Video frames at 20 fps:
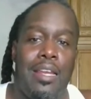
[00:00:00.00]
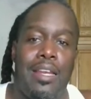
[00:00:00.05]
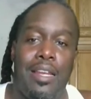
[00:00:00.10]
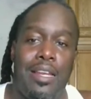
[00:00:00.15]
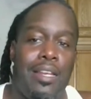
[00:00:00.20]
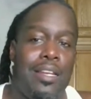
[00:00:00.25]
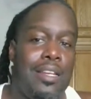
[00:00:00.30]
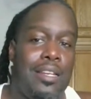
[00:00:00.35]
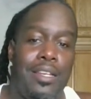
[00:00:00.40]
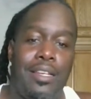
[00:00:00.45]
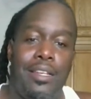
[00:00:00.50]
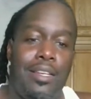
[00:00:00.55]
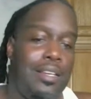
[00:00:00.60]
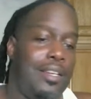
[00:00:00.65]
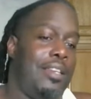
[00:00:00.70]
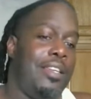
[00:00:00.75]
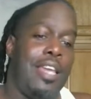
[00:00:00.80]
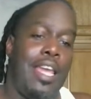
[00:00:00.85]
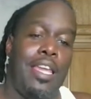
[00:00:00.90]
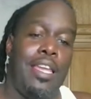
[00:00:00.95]
can
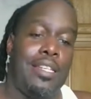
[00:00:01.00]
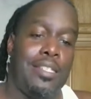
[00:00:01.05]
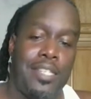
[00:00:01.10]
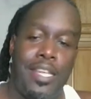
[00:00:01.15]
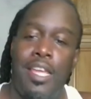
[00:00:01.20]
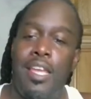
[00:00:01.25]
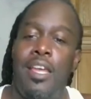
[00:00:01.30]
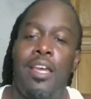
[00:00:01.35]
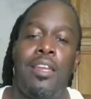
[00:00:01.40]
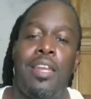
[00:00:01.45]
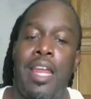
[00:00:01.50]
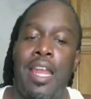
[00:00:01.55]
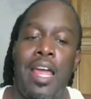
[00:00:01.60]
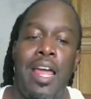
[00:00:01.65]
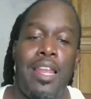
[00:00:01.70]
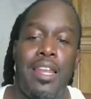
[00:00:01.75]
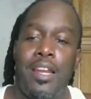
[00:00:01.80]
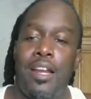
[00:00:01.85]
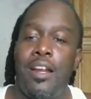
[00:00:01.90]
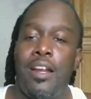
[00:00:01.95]
you
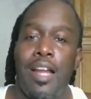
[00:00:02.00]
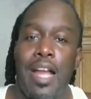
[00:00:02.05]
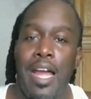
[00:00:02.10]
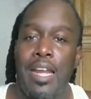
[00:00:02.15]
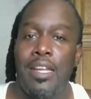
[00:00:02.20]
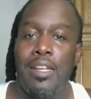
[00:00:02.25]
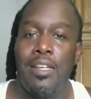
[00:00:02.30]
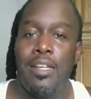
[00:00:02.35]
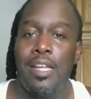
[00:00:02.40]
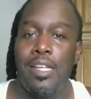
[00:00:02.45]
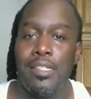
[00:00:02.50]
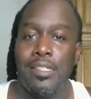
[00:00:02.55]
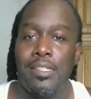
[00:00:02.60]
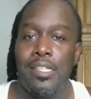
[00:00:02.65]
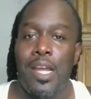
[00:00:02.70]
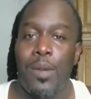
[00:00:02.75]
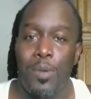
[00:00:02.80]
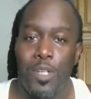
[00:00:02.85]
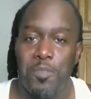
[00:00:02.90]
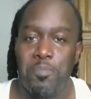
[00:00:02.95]
tell that I learned how to
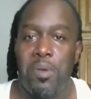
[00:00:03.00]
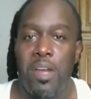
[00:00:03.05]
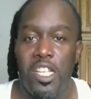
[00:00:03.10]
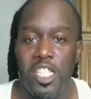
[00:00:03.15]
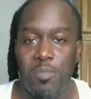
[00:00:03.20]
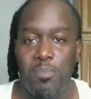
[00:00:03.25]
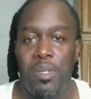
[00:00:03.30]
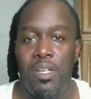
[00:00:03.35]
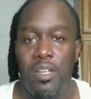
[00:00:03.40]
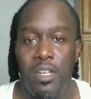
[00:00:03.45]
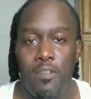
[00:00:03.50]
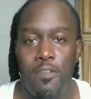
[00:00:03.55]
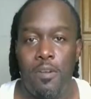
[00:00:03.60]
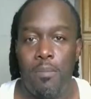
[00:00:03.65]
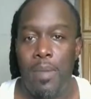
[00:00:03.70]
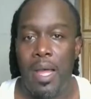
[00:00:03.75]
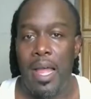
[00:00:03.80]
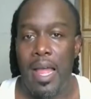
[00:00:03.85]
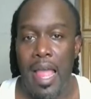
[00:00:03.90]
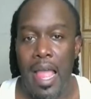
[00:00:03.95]
accept
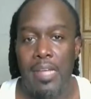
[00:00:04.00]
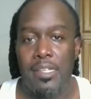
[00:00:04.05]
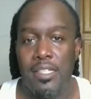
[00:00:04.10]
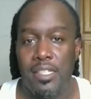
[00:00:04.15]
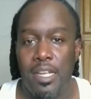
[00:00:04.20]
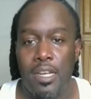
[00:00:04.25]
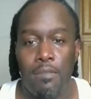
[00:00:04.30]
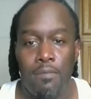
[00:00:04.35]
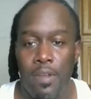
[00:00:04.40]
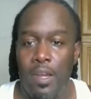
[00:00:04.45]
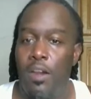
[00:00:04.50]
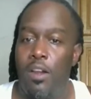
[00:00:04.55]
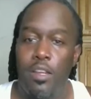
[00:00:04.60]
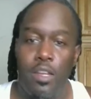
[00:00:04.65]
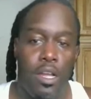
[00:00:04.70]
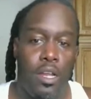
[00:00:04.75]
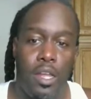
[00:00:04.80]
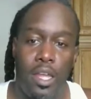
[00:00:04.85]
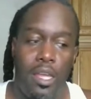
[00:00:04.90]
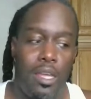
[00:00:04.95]
responsibility for my actions at a
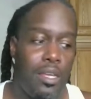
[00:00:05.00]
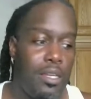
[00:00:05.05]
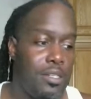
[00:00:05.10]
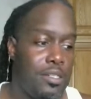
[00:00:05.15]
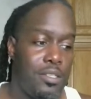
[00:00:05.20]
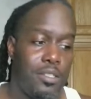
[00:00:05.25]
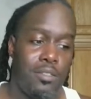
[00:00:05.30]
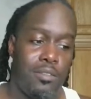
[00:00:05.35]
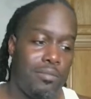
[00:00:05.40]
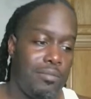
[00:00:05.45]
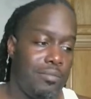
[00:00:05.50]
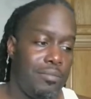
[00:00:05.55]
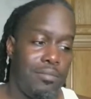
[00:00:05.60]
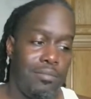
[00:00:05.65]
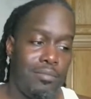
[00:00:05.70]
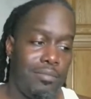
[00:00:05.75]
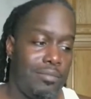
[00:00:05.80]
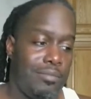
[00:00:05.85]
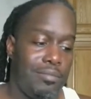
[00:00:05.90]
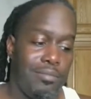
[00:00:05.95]
very young age?
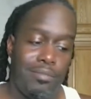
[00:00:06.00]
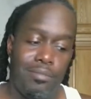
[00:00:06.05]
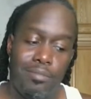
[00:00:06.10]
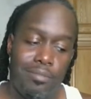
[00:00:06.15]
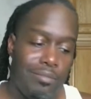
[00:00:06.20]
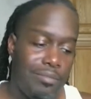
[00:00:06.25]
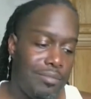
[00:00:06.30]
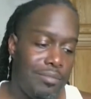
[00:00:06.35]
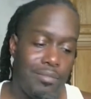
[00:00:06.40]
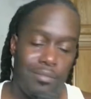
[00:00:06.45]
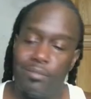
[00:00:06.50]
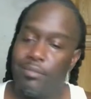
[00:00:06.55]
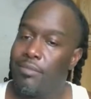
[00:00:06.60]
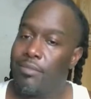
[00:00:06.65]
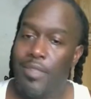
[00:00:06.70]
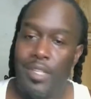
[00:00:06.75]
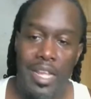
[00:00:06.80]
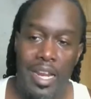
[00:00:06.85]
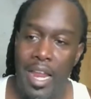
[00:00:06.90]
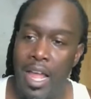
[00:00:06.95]

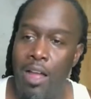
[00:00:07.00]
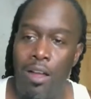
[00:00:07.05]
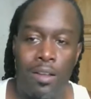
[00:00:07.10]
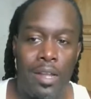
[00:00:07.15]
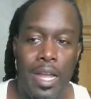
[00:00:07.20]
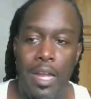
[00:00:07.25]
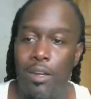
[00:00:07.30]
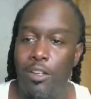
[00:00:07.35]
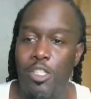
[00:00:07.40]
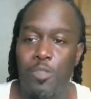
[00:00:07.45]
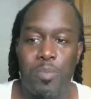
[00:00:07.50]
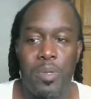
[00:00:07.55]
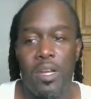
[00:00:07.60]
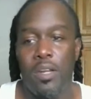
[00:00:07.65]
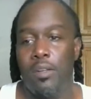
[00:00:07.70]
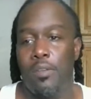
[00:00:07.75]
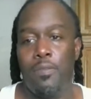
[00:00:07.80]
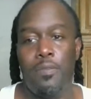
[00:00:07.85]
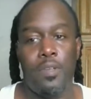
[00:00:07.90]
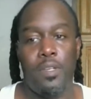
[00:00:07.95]
And I don't got
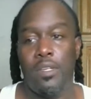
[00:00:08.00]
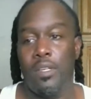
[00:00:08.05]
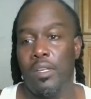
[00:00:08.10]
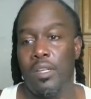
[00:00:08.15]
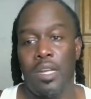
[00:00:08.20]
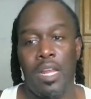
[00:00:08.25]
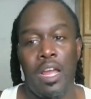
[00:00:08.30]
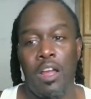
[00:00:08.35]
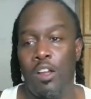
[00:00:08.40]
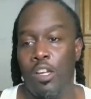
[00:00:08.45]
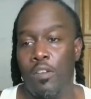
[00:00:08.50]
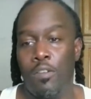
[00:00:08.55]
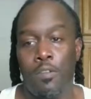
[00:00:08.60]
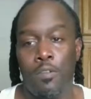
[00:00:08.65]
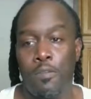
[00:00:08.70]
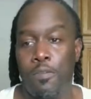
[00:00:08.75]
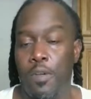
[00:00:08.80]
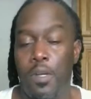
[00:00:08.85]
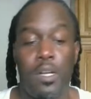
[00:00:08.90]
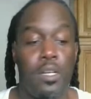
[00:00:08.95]
no spirit of fear. I
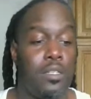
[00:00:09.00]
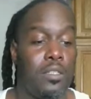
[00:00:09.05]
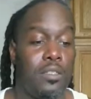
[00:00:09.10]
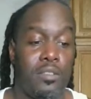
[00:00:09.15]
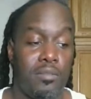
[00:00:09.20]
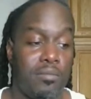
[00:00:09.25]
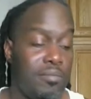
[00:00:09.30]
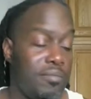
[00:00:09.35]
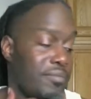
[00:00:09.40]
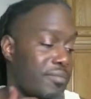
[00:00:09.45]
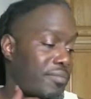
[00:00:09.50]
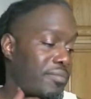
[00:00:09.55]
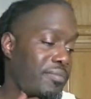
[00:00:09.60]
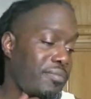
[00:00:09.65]
don't give a fuck.